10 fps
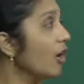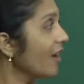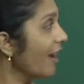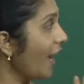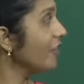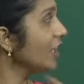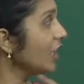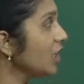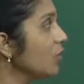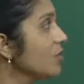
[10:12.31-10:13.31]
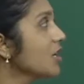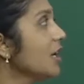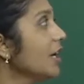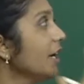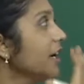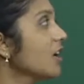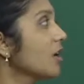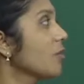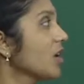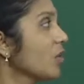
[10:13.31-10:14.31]
or having individual
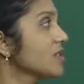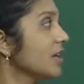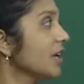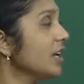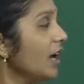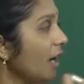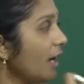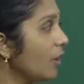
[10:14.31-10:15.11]
interrupt request line